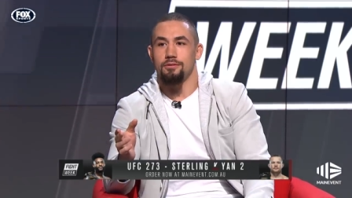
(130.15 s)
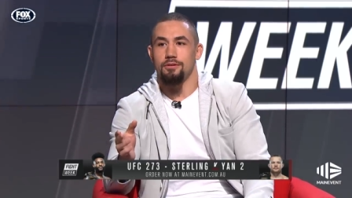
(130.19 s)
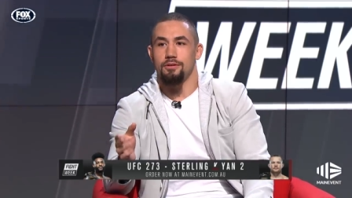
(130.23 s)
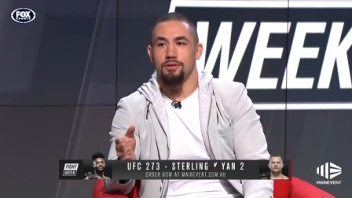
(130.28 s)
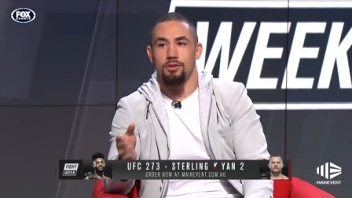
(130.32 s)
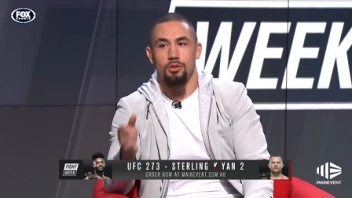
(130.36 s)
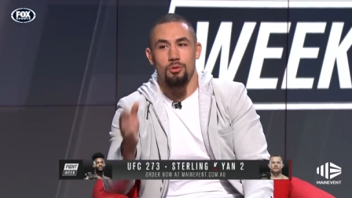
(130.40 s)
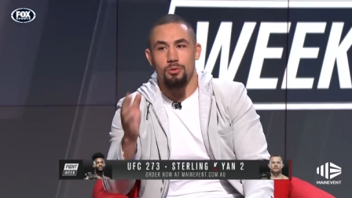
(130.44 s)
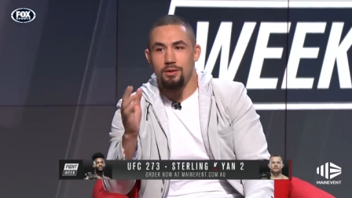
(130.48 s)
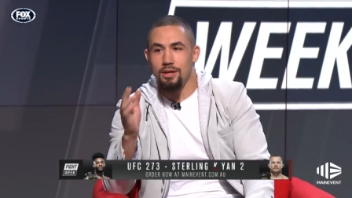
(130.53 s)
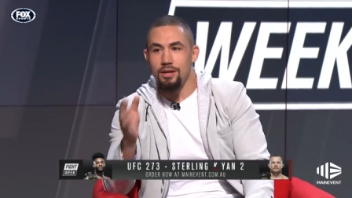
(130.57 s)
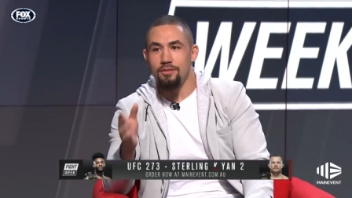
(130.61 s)

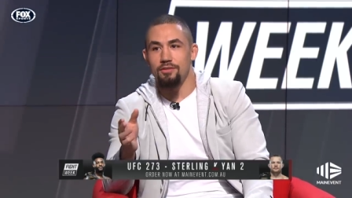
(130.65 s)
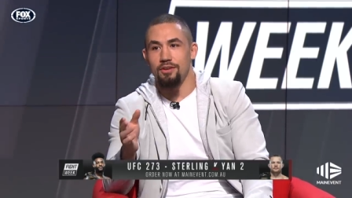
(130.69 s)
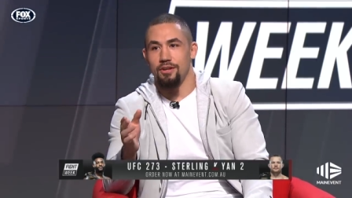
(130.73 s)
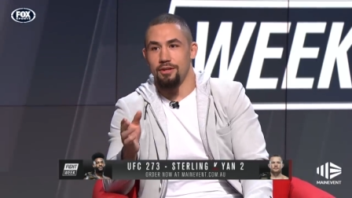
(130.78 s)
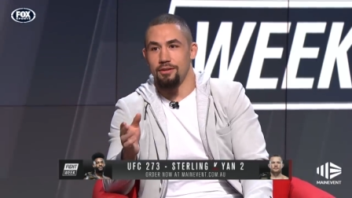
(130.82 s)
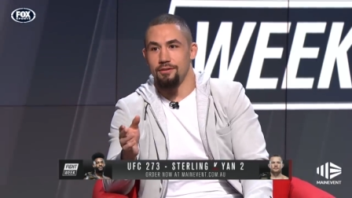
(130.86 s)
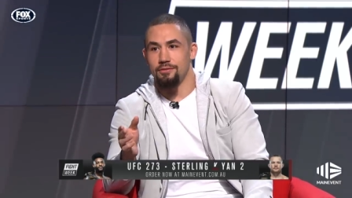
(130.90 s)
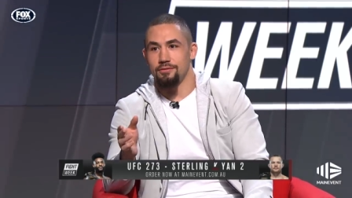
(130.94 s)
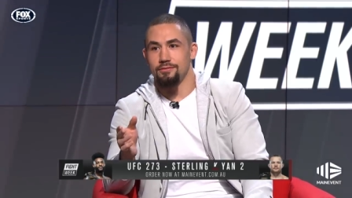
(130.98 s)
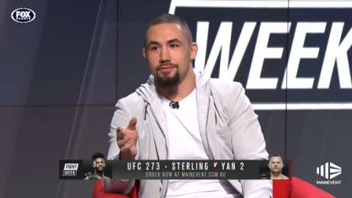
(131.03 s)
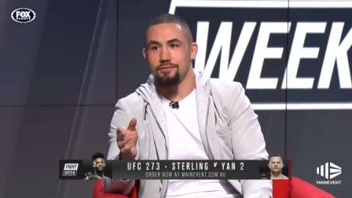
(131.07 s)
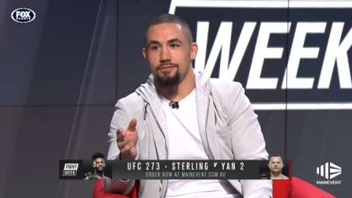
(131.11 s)
You were given it.
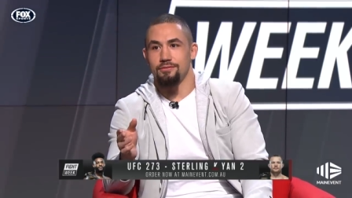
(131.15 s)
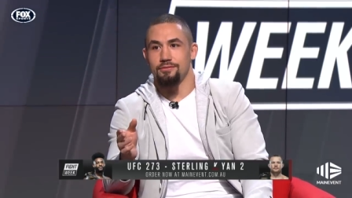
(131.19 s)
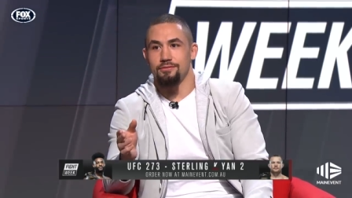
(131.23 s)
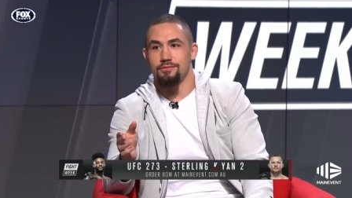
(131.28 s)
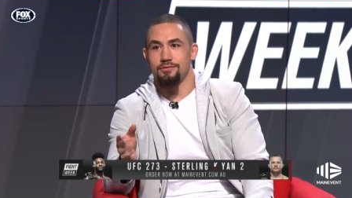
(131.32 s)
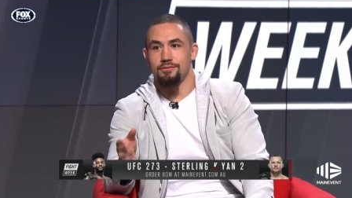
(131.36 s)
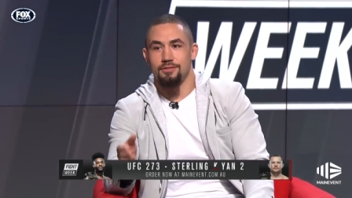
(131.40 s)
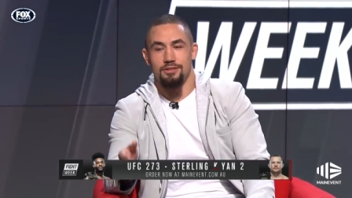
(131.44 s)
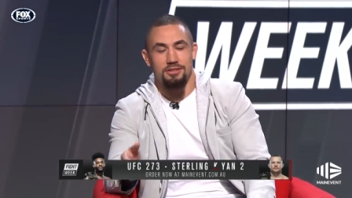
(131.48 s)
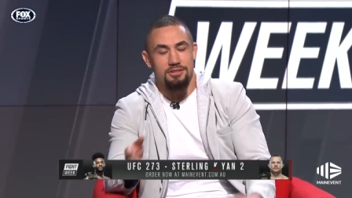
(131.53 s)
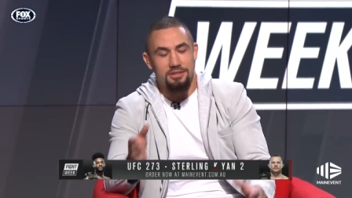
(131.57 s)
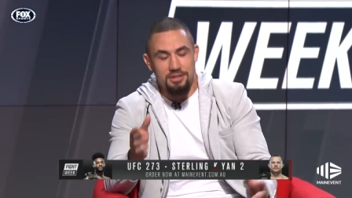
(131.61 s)

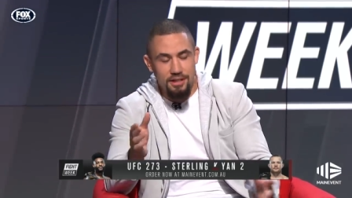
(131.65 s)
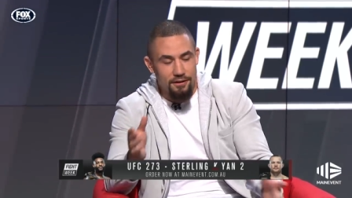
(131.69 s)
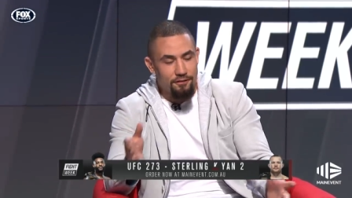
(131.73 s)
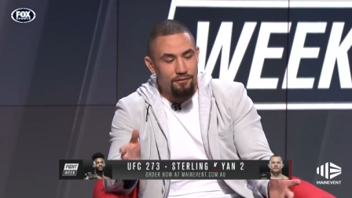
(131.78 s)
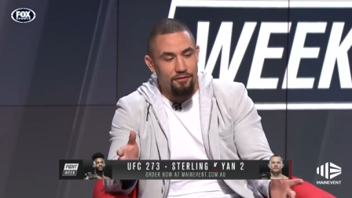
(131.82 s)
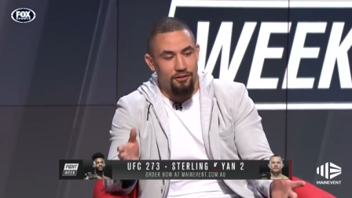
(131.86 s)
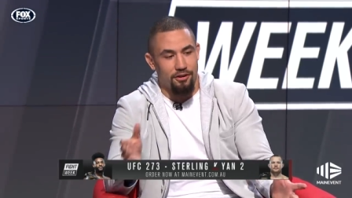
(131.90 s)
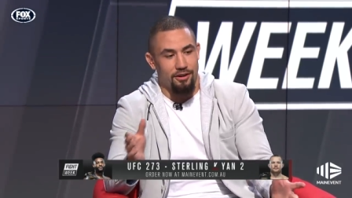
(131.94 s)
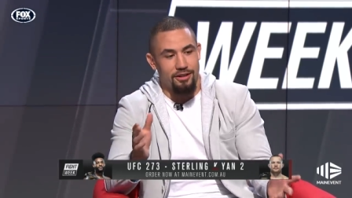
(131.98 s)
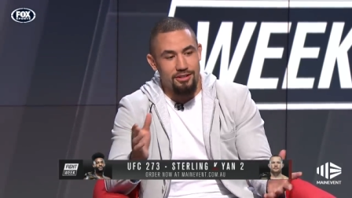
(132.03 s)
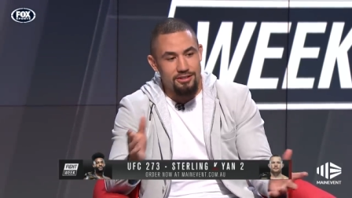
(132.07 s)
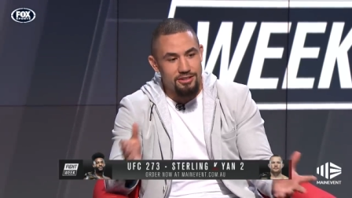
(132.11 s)
It's
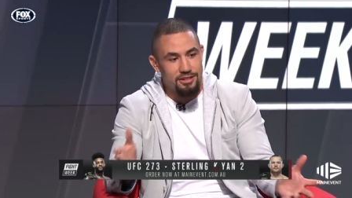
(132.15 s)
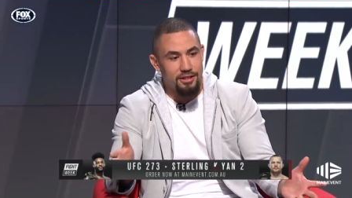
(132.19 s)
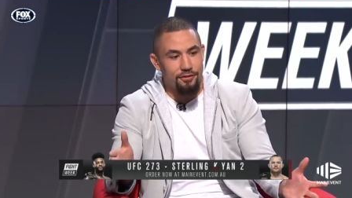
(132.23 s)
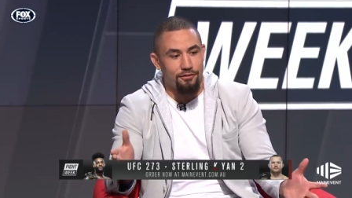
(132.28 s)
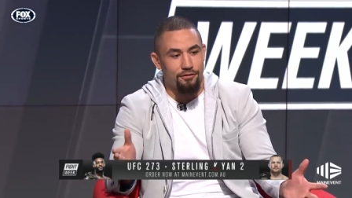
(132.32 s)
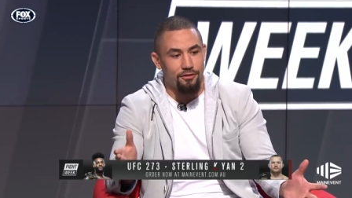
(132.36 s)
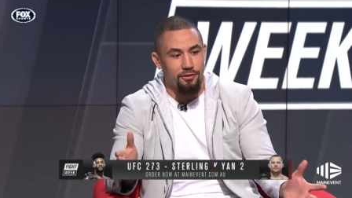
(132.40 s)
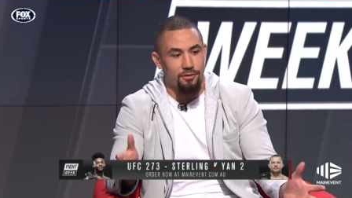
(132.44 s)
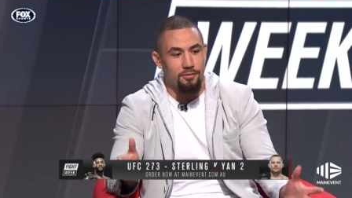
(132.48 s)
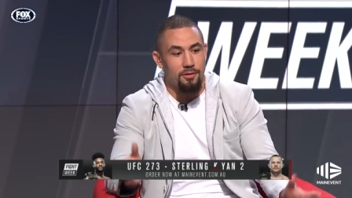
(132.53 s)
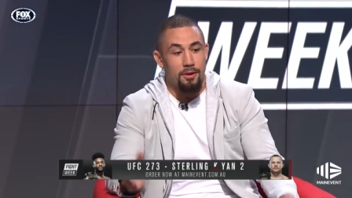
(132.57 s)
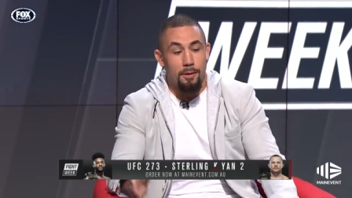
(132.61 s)
different. It's
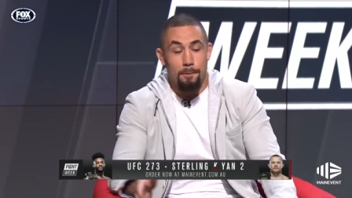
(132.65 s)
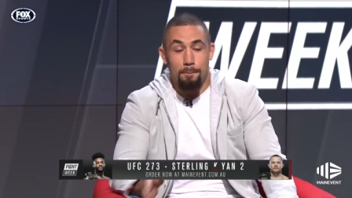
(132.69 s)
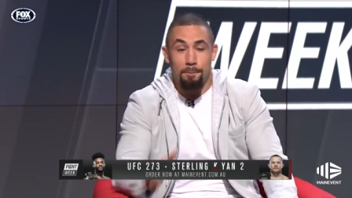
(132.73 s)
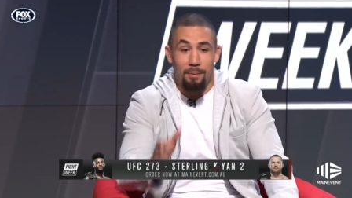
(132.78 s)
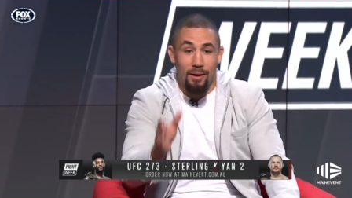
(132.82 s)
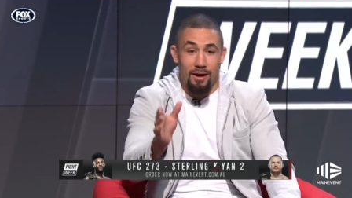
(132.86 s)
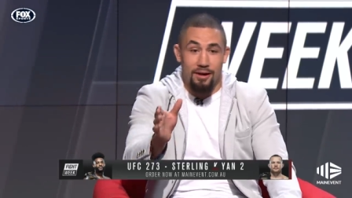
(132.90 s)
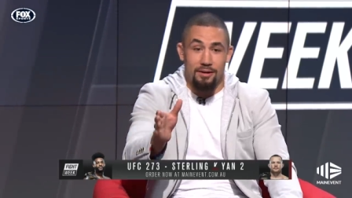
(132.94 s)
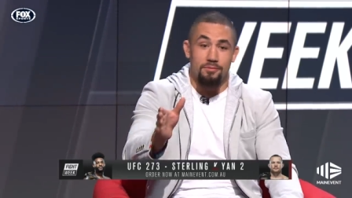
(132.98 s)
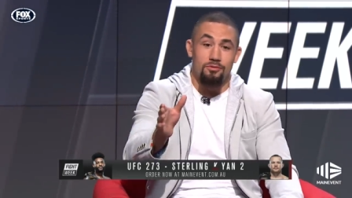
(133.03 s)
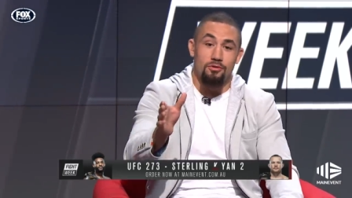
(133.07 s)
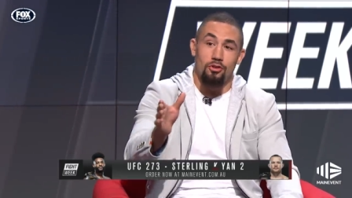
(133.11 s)
different.
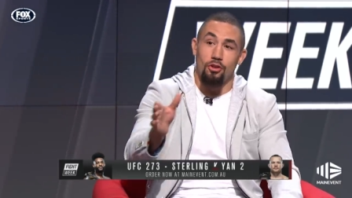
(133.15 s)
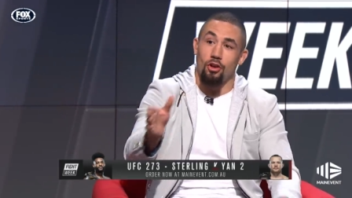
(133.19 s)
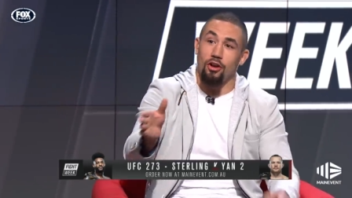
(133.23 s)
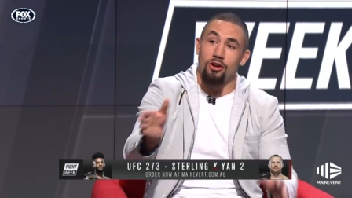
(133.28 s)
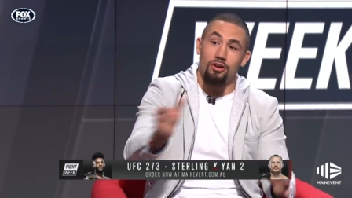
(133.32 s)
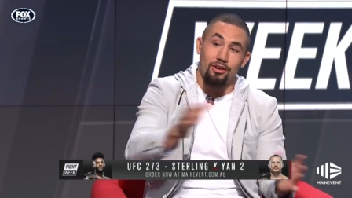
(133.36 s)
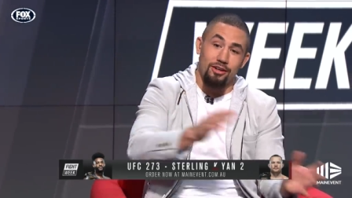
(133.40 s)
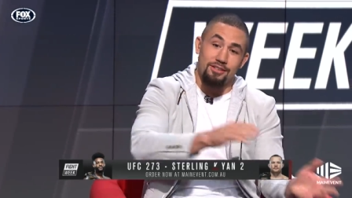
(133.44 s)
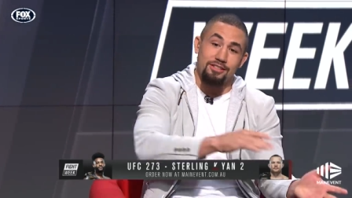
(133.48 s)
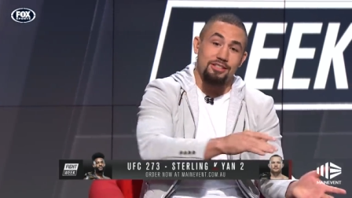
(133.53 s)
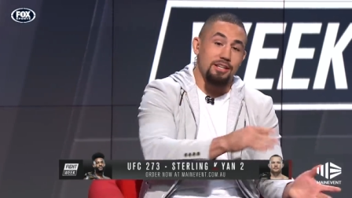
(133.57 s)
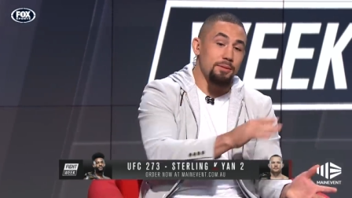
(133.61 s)
But like
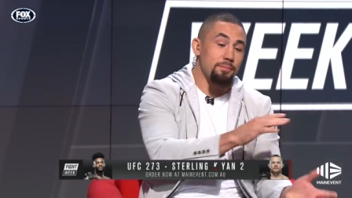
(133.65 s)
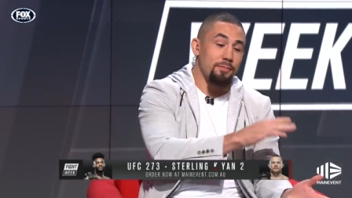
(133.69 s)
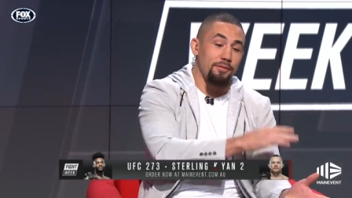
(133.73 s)
I said